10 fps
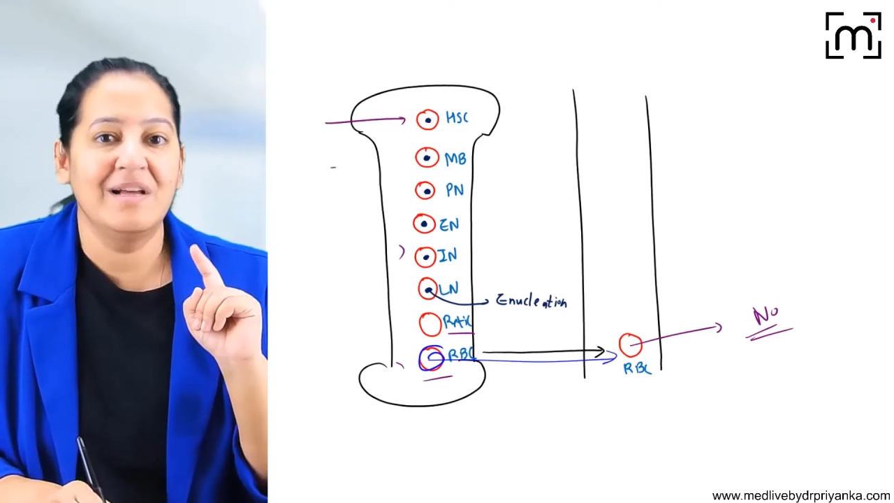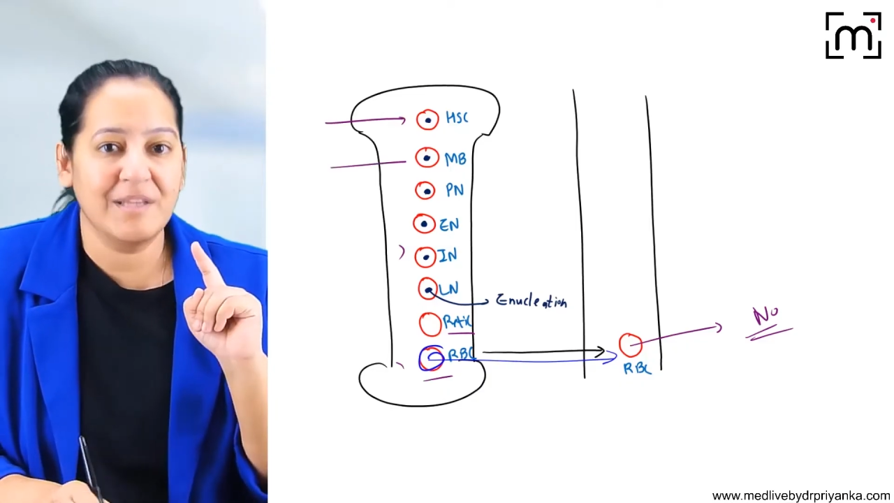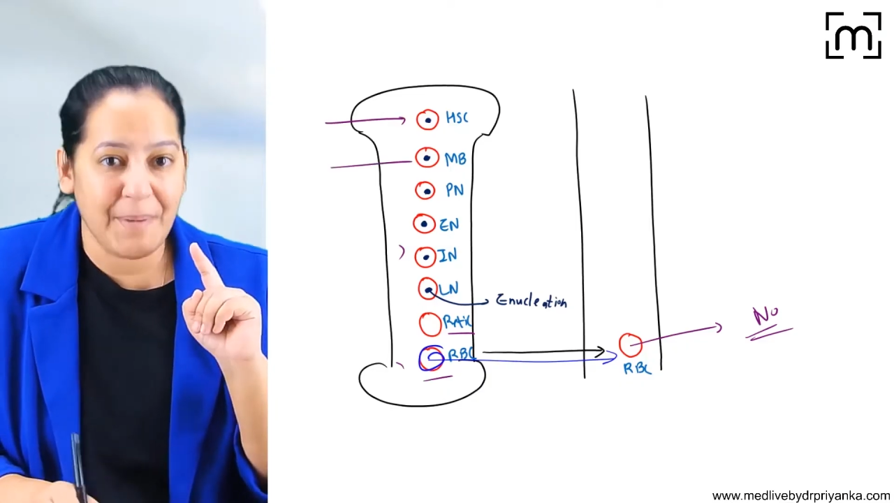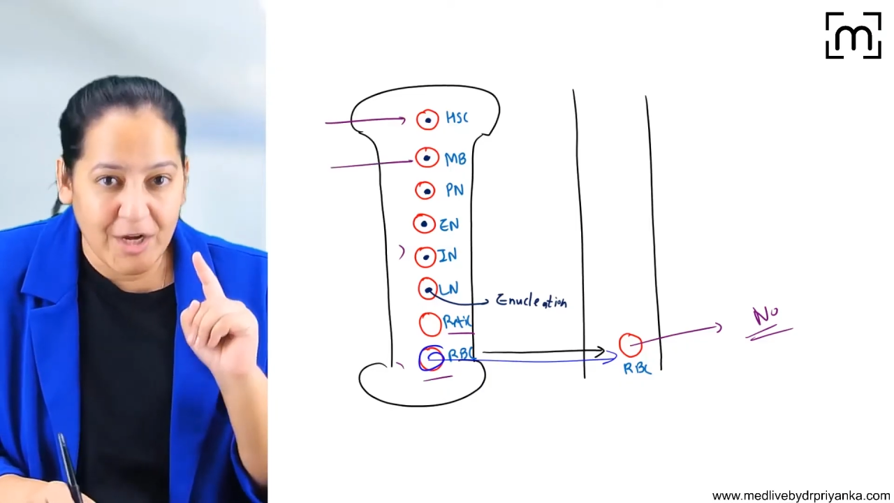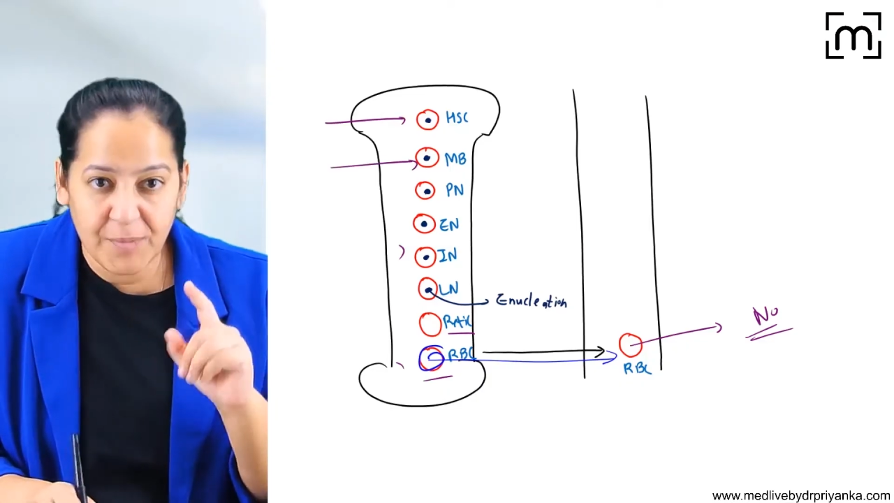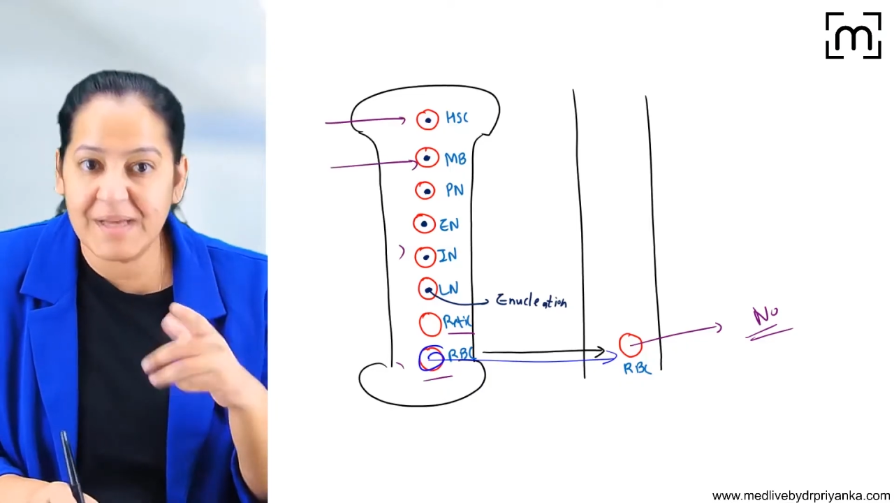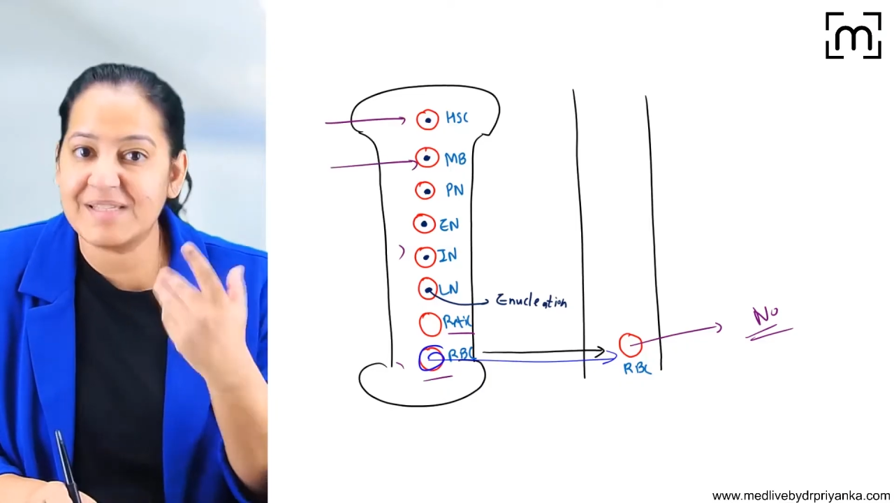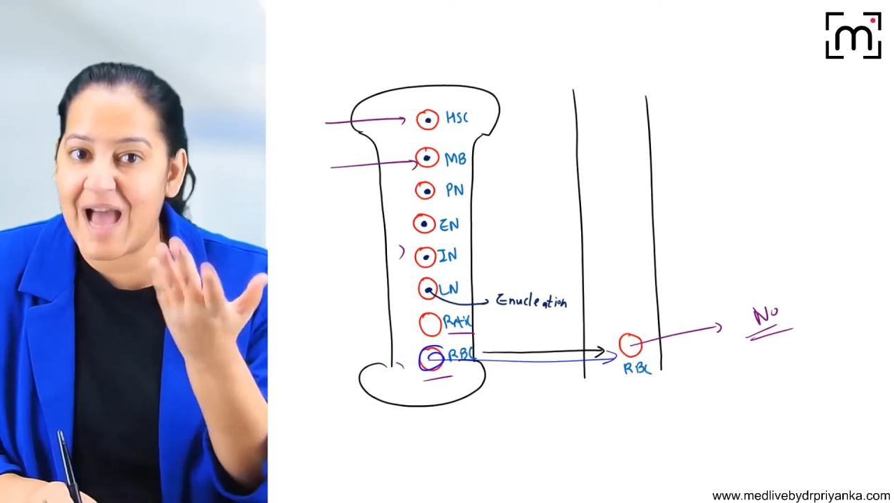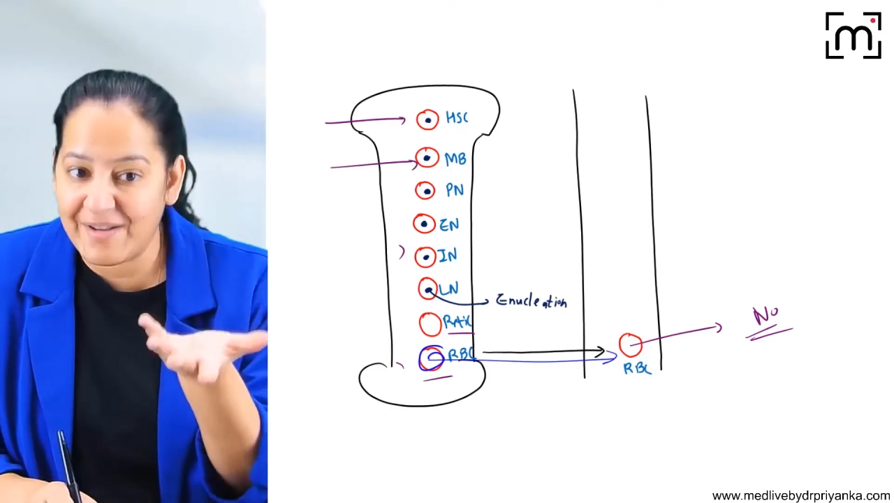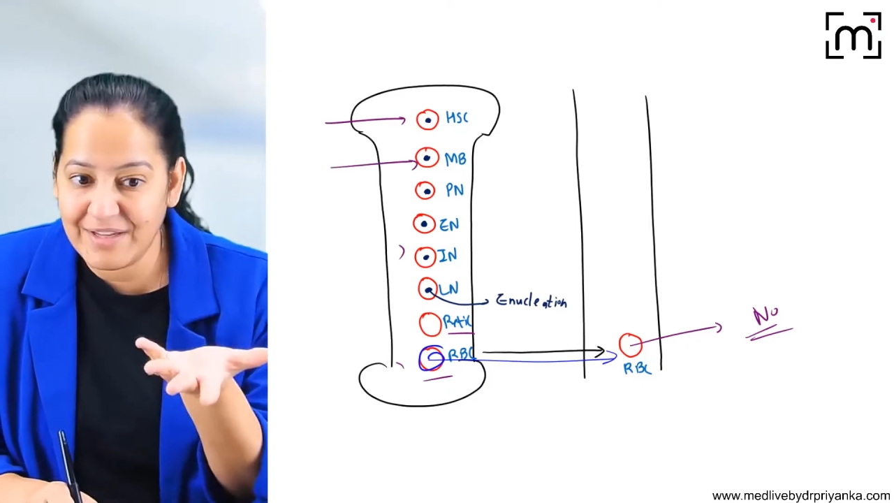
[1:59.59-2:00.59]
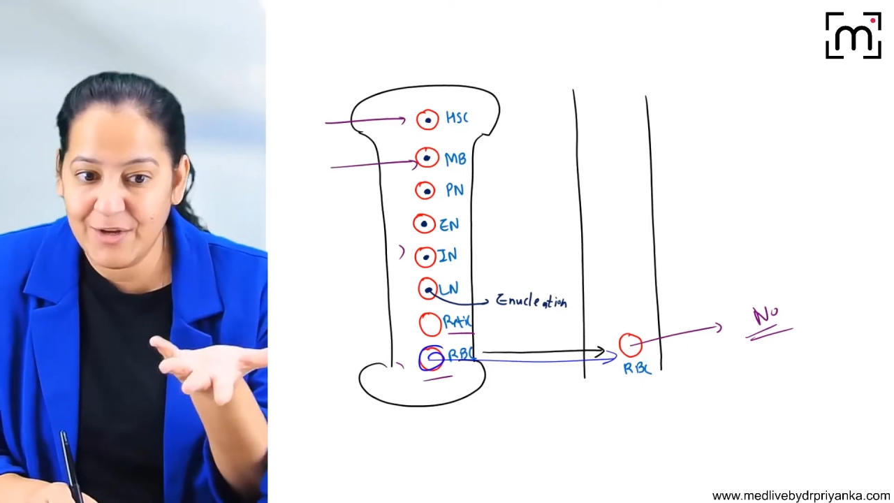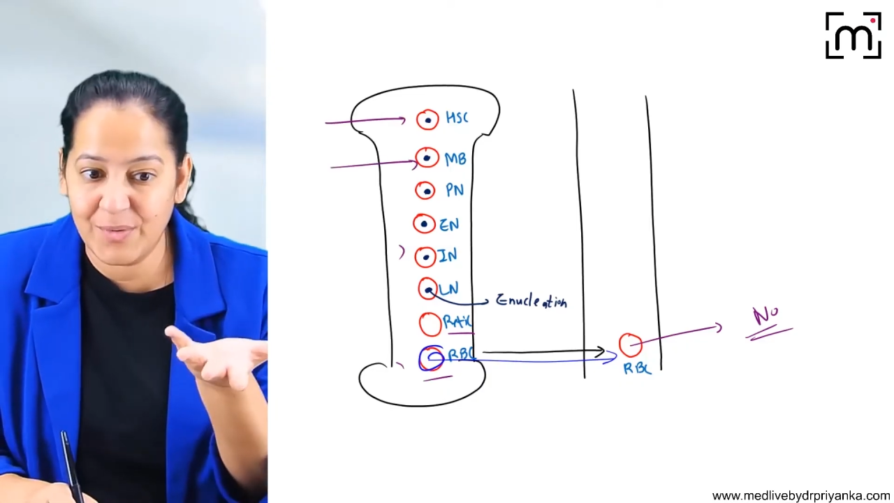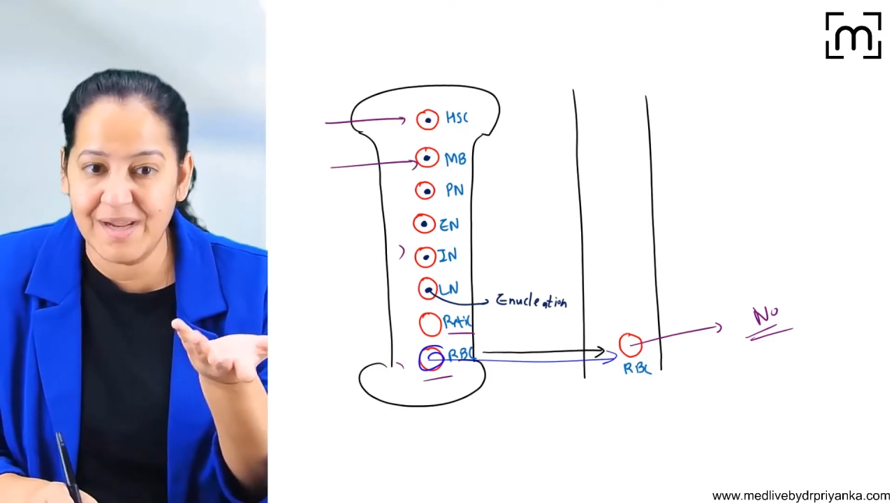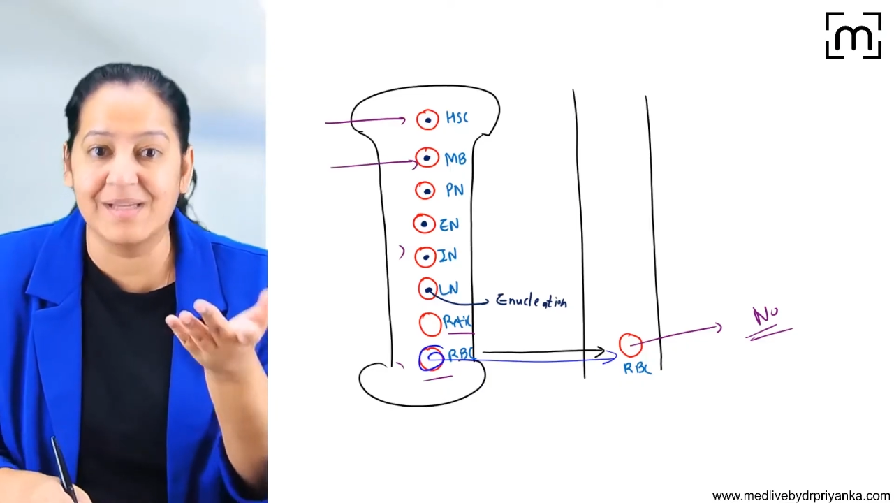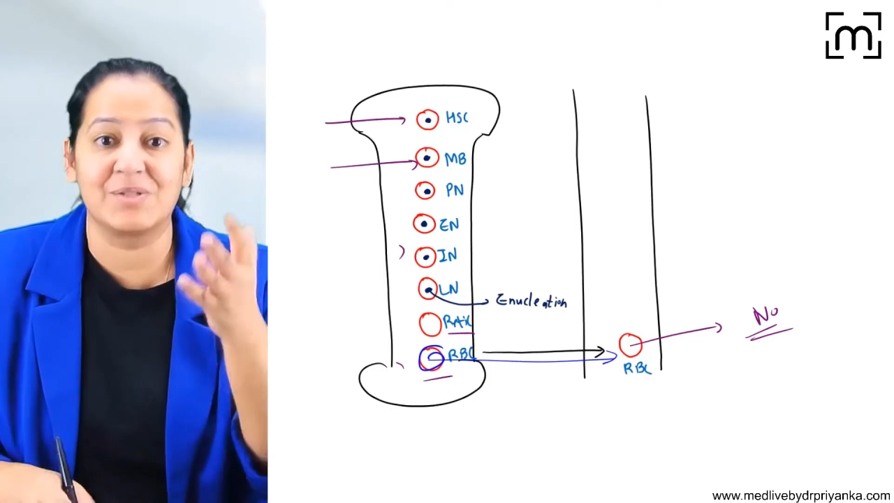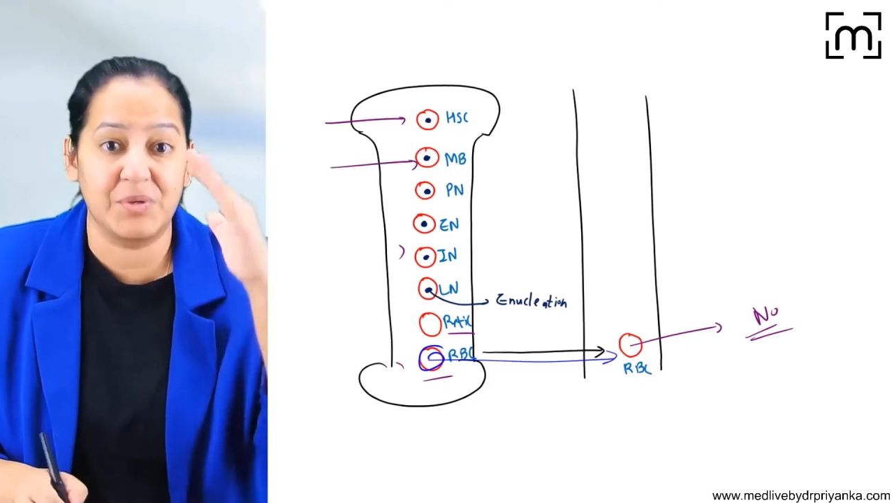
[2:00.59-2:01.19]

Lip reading: The myeloblast have the nucleus.